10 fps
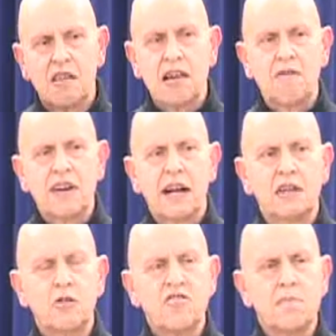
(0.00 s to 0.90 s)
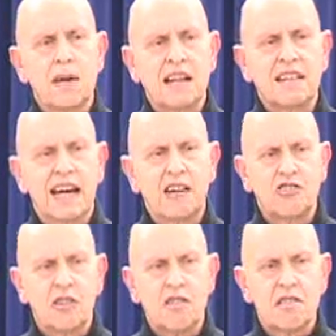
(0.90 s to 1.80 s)
So I figured I'd do some
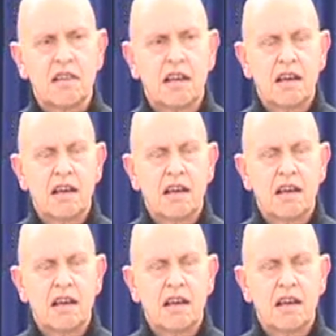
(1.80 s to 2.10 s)
meditations.